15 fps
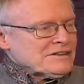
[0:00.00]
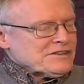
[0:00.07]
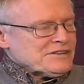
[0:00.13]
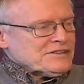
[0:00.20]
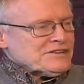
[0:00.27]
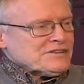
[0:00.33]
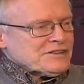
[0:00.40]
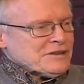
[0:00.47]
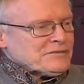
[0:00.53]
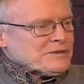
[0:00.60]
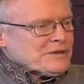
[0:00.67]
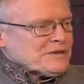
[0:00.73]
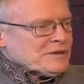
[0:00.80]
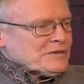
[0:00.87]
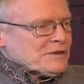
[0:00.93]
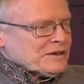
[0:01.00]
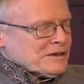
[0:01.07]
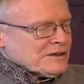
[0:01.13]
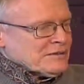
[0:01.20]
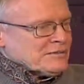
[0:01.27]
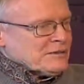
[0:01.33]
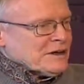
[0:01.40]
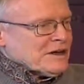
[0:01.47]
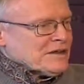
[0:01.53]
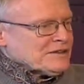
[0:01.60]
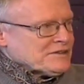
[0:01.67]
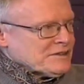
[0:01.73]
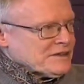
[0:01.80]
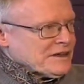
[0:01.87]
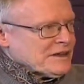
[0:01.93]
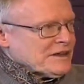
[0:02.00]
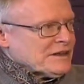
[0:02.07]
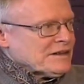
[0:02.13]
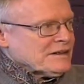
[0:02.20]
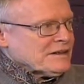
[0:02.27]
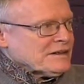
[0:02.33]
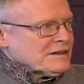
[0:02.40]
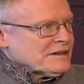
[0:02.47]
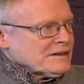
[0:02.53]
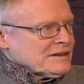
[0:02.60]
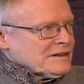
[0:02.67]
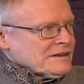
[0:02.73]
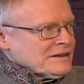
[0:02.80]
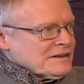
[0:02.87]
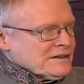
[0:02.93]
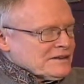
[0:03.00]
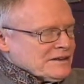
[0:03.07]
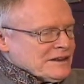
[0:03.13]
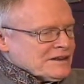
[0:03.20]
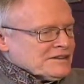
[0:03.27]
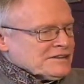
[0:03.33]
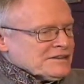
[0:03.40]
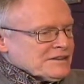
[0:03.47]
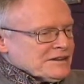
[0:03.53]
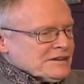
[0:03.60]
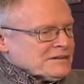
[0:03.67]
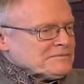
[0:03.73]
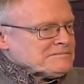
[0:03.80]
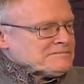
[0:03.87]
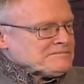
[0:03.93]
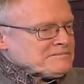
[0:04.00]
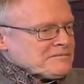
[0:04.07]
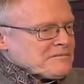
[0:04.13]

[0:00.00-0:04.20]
And this is something that we can apply today, that